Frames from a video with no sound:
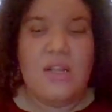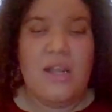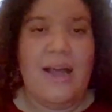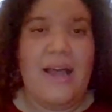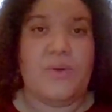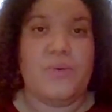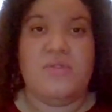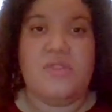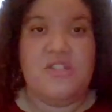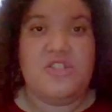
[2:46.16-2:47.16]
I had a
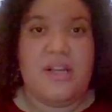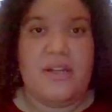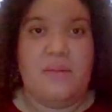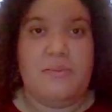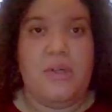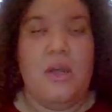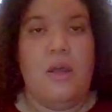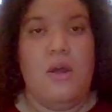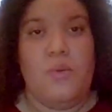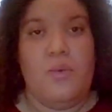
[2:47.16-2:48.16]
routine checkup
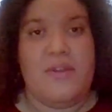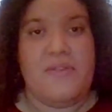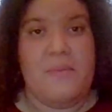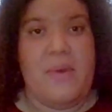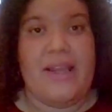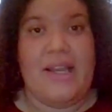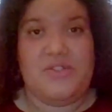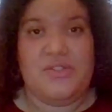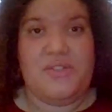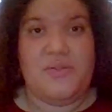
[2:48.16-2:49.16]
with my
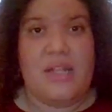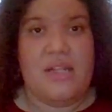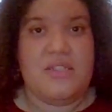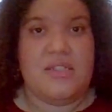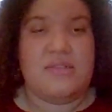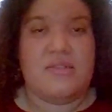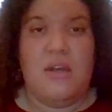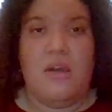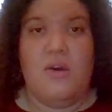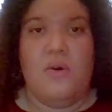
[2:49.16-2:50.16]
gastroenterologist
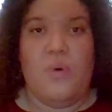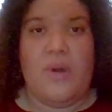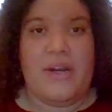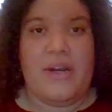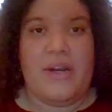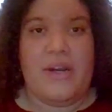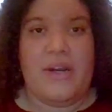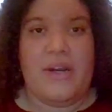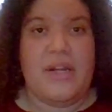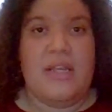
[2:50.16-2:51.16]

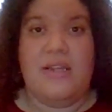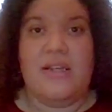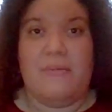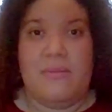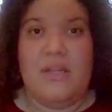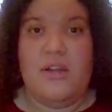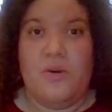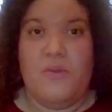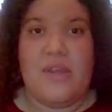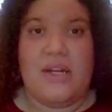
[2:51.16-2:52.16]
where he let me
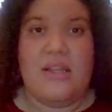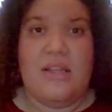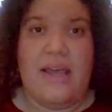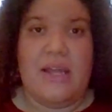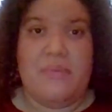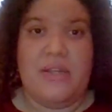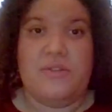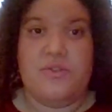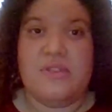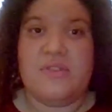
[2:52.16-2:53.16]
know that he had been
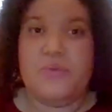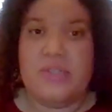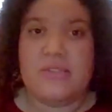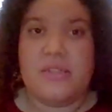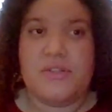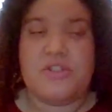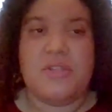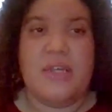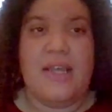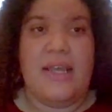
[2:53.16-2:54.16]
doing some research
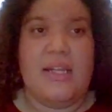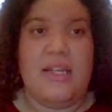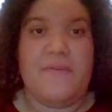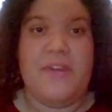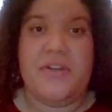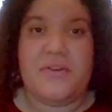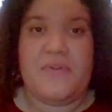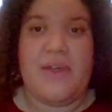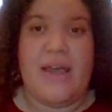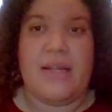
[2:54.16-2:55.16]
and he figured
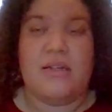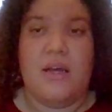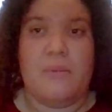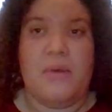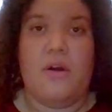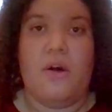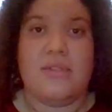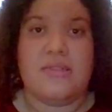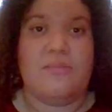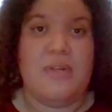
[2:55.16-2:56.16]
that a
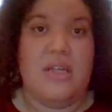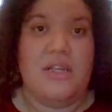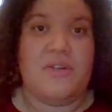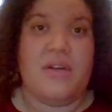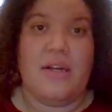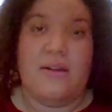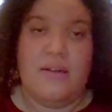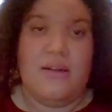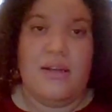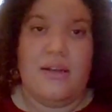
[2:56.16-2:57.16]
cause could be either
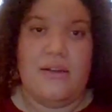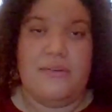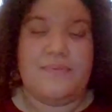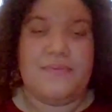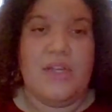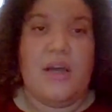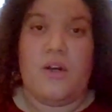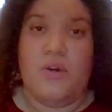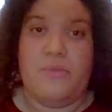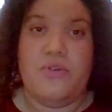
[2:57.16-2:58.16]

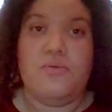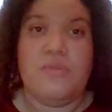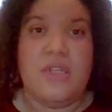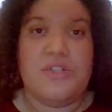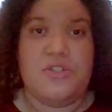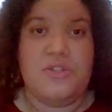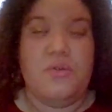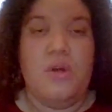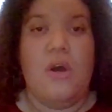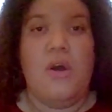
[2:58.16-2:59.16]
autoimmune
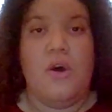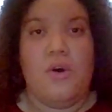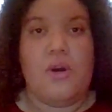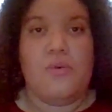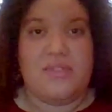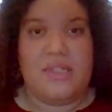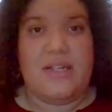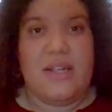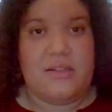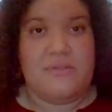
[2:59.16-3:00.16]
issue or was a
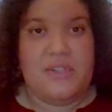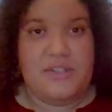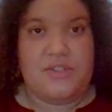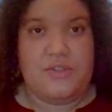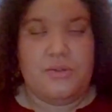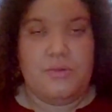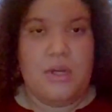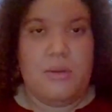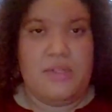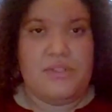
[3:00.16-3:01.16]
connective tissue
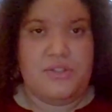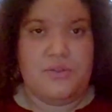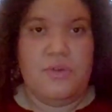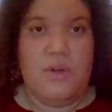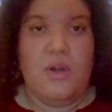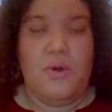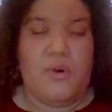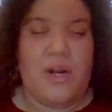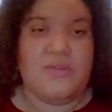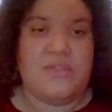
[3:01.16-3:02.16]
issue,
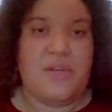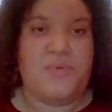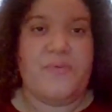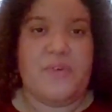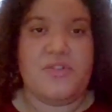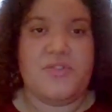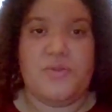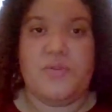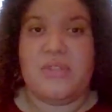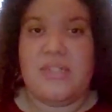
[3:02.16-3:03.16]
where I was then referred to
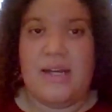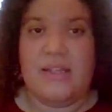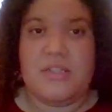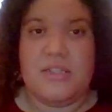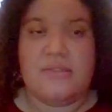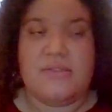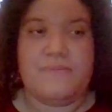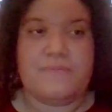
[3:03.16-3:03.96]
a rheumatologist.